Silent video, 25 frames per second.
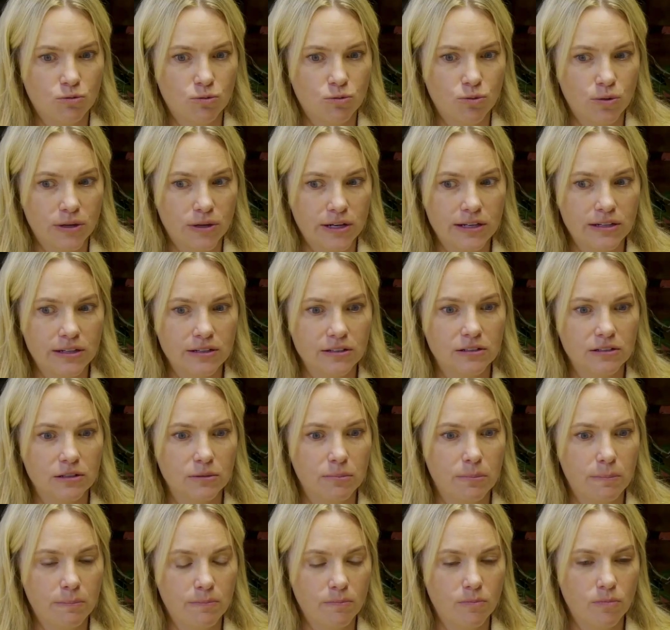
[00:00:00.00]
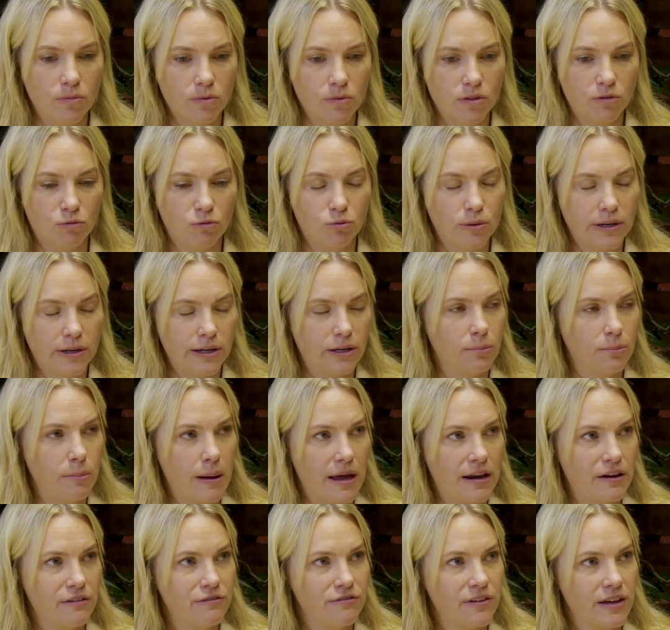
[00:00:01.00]
real the real
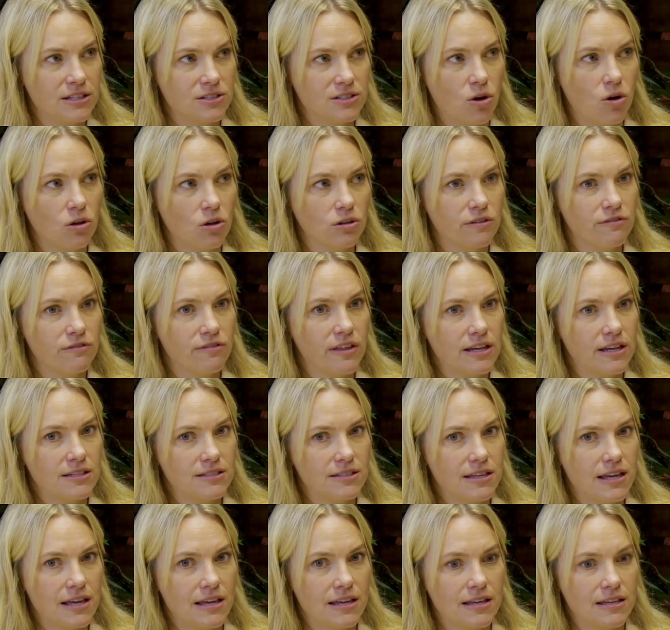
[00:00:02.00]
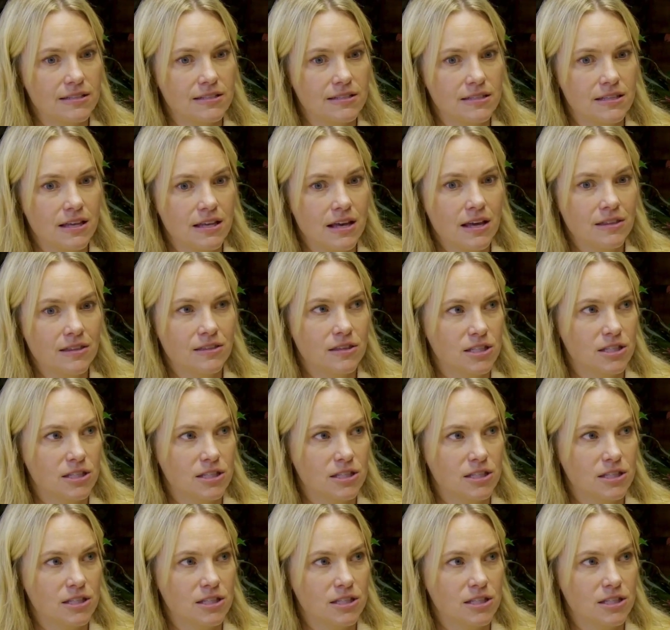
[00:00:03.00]
benefit to all of this is the